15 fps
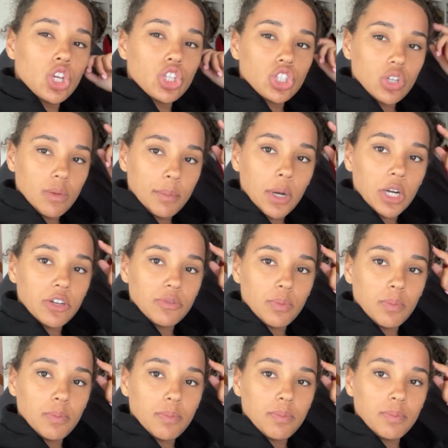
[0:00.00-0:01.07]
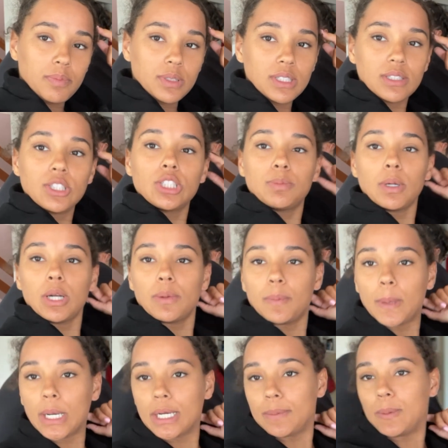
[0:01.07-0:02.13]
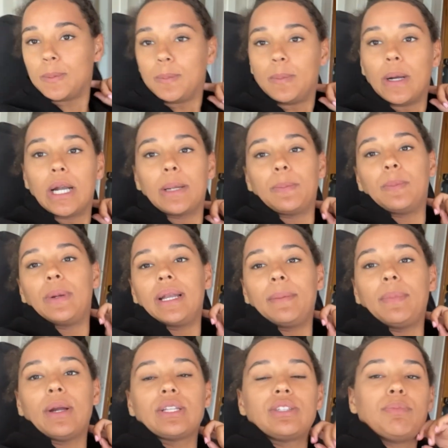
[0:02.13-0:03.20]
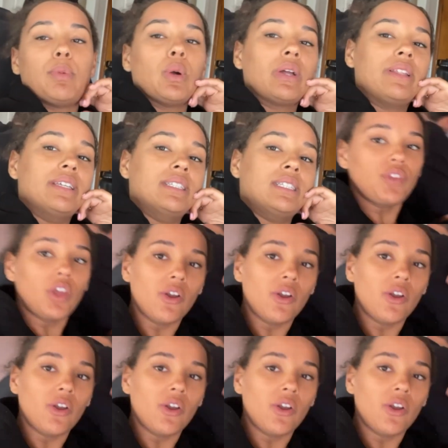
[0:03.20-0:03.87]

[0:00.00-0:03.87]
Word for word: Show him part of part, part, part, pretty parts of Portland.